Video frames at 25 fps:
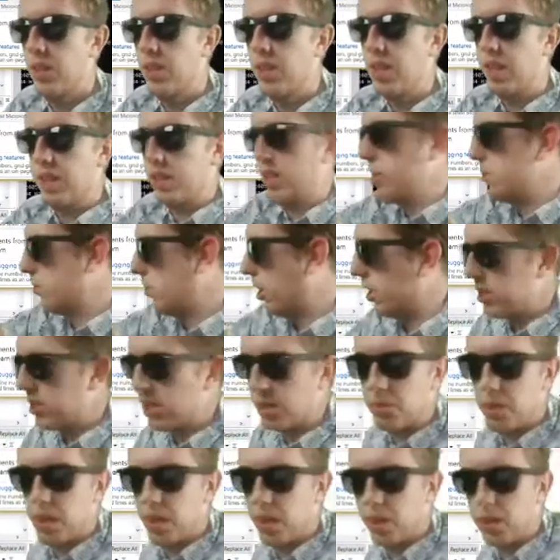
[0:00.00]
I keep talking to
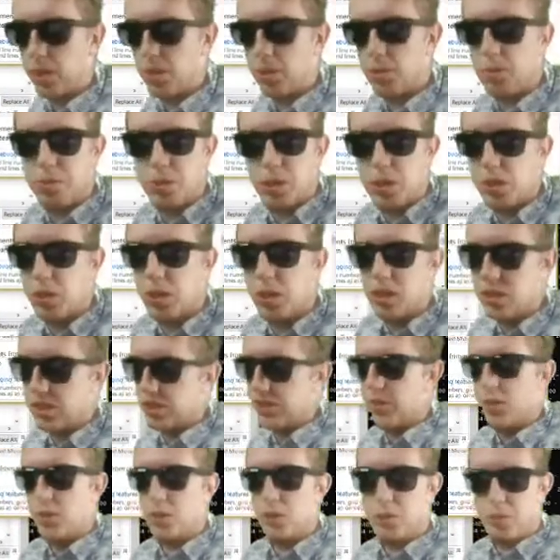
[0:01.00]
my other computer as
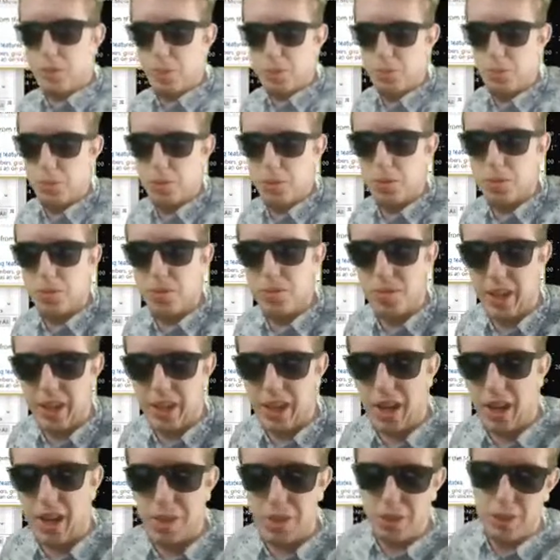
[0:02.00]
if there's people
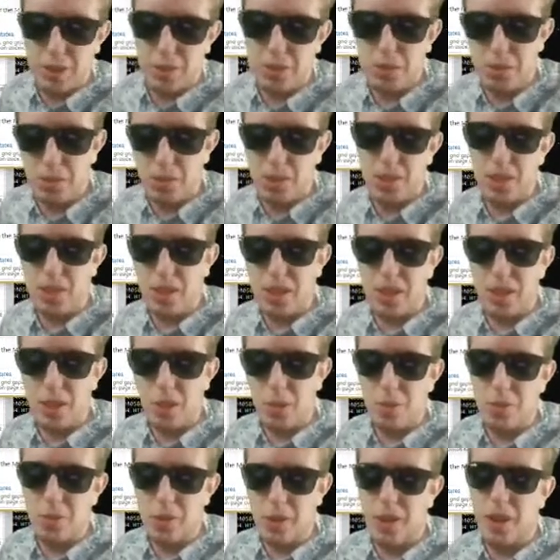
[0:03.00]
like legitimately
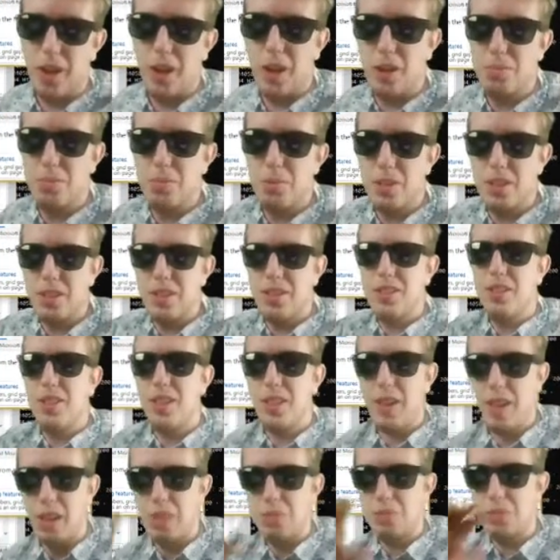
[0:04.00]
over there, but the
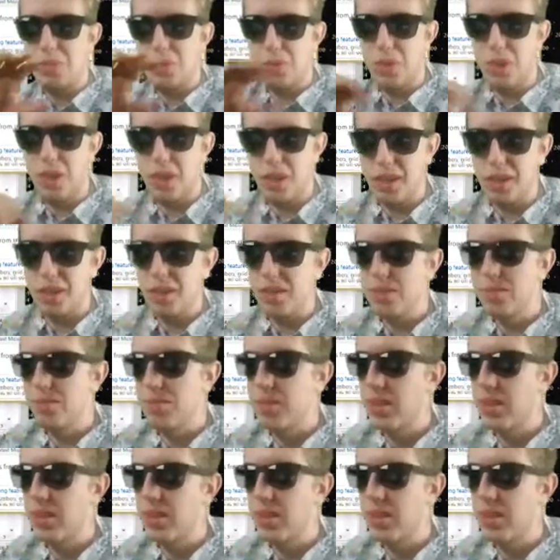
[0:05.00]
camera's right here.